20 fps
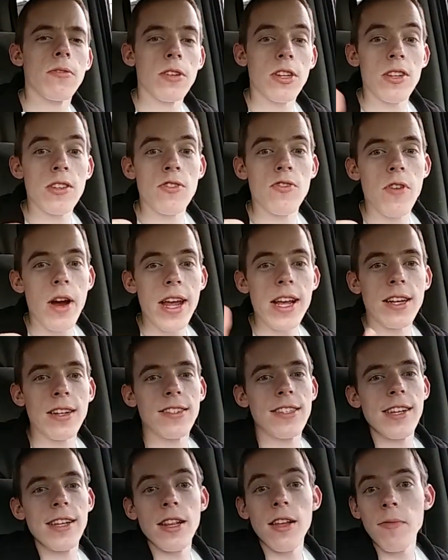which is great
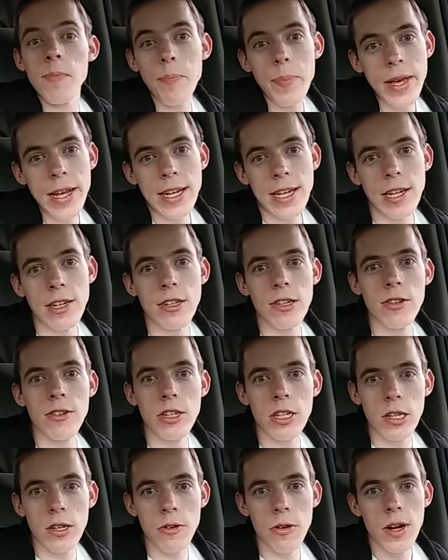because I love bacon,
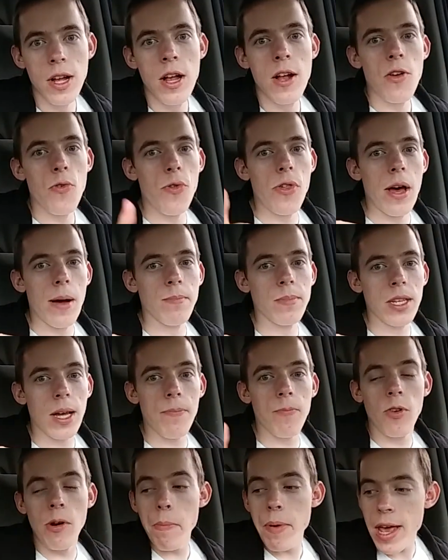don't you? Thumbs
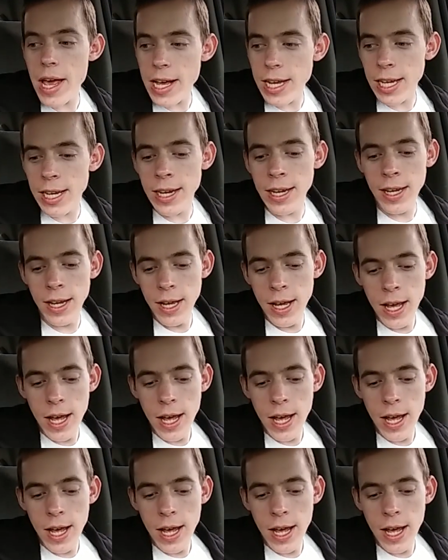up for bacon.